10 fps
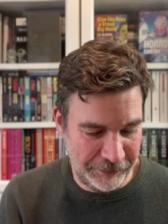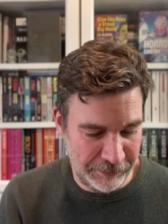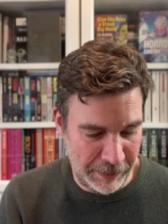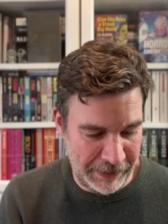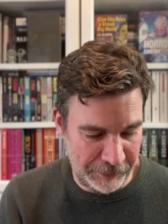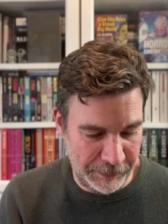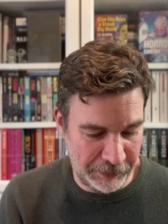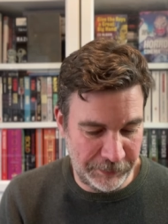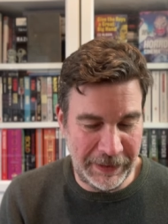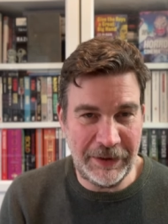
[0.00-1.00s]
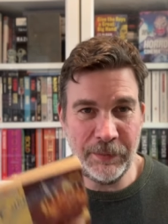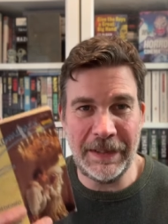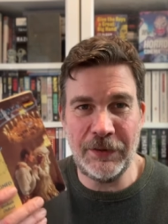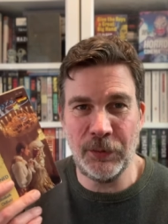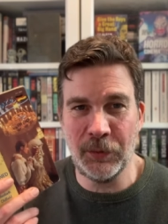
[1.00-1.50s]
of romance books, but
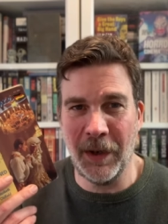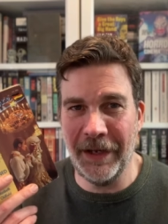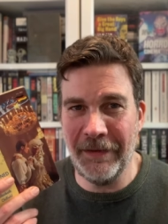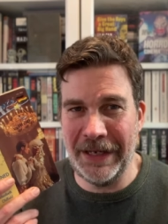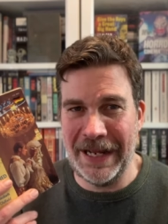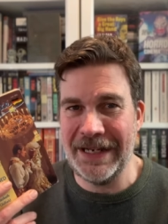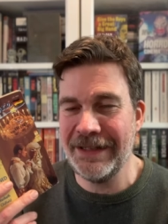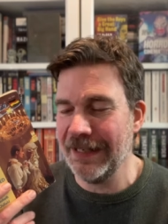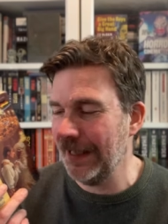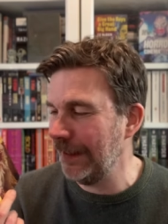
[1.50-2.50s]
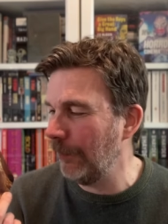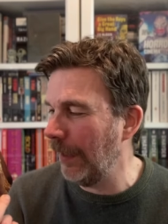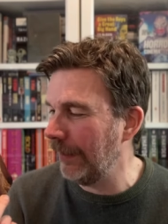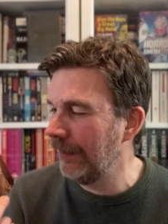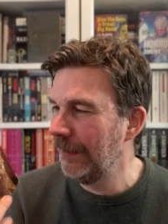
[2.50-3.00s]
this was quite an entertaining
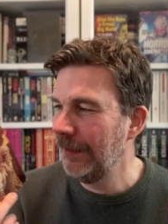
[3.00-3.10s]
one.